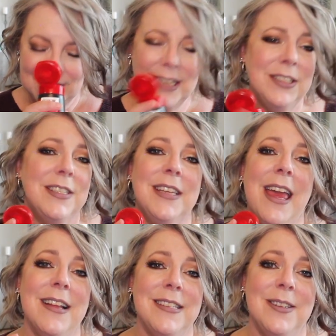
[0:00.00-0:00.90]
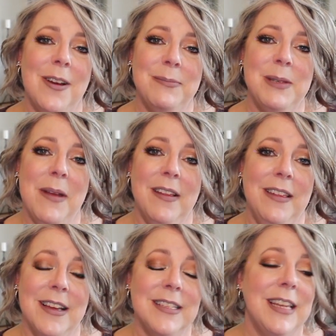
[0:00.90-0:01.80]
I just can't stop
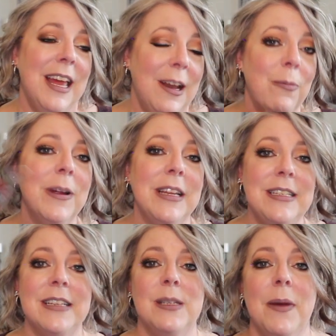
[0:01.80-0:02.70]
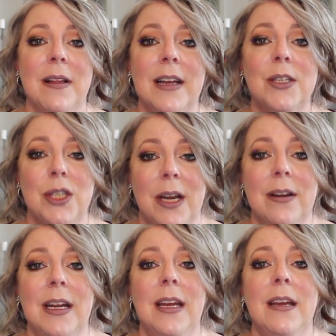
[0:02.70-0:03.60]
smelling this. And it really does smell like
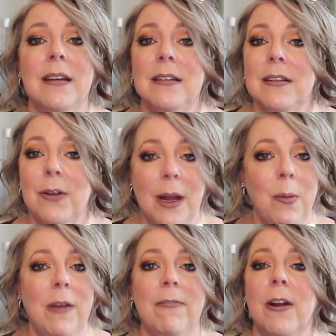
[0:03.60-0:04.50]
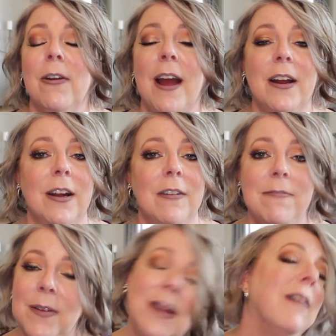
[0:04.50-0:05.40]
cherry, graham wafer cracker,
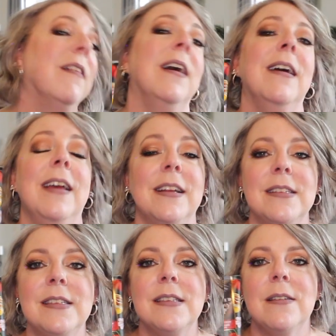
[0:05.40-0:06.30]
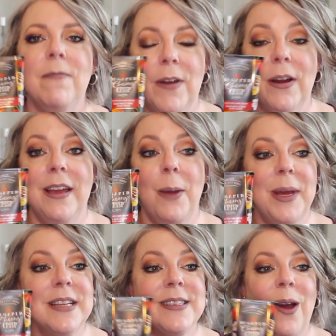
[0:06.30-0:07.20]
vanilla. It's very
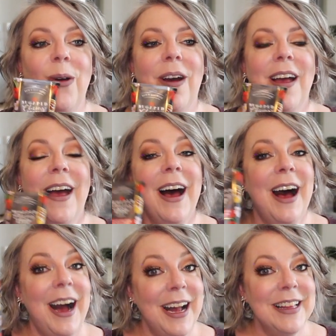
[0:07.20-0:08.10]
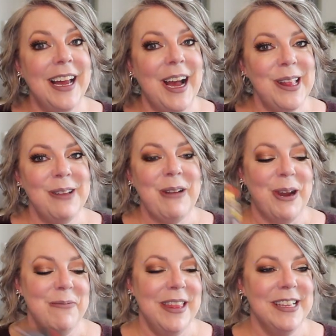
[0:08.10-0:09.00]
yummy. So highly, highly
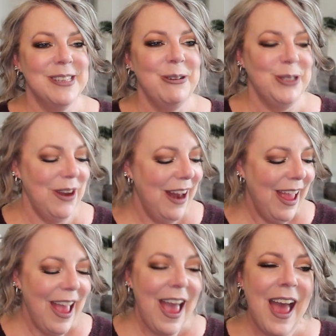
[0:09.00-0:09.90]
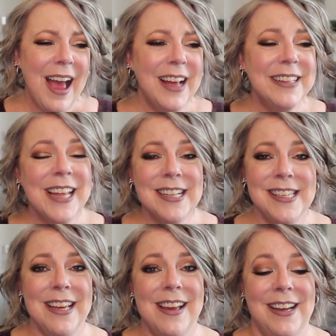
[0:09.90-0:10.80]
recommend this lotion. And that's
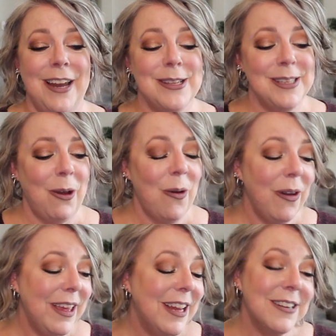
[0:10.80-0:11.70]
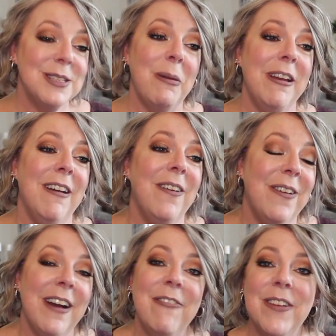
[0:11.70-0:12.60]
it. So here's my,
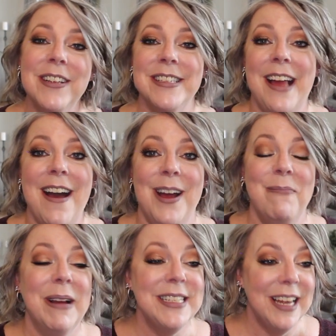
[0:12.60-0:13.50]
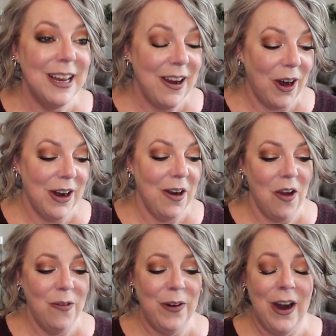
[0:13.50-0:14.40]
oh, I feel sad. My 10 are
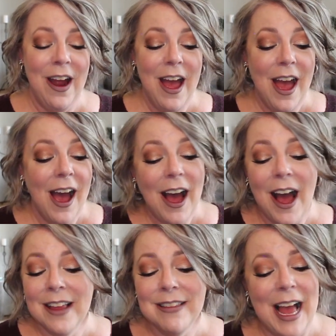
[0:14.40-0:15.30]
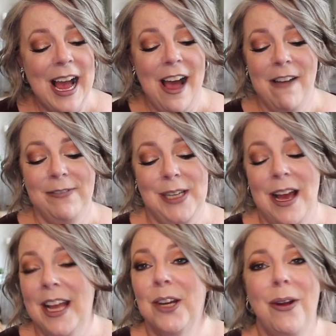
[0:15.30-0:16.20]
over. I laughed,
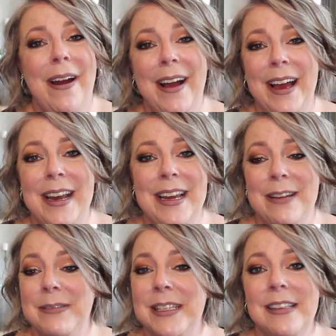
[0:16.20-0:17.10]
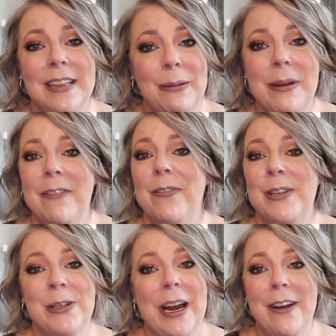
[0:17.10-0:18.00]
I cried. It was a little bit of a
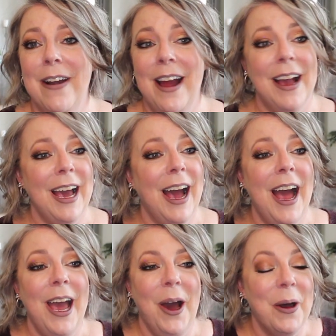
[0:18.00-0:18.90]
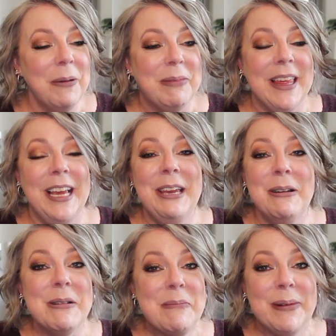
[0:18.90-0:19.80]
train wreck. I hope that you
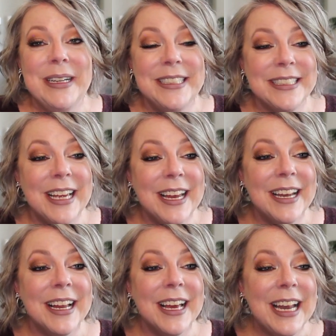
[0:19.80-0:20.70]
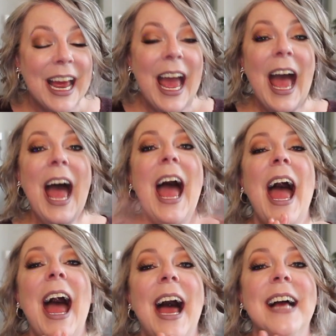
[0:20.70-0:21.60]
appreciated it.
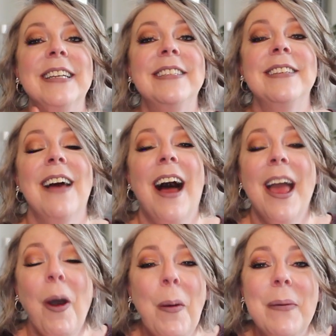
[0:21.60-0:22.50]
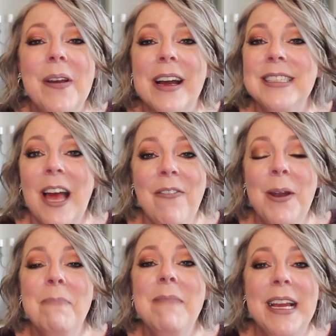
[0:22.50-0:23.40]
And I hope you guys have an
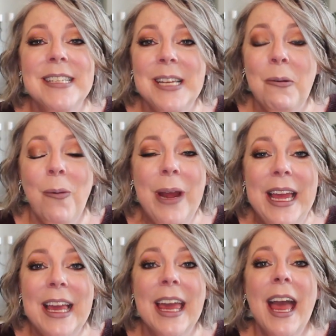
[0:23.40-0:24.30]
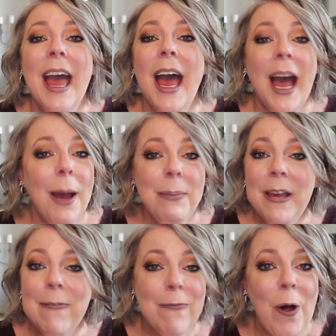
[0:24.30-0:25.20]
amazing week.
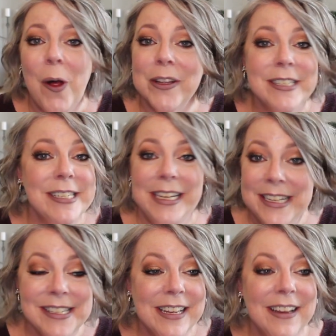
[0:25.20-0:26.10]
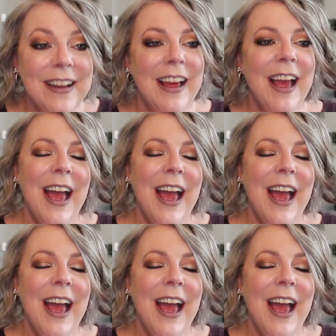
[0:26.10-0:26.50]
Happy fall season.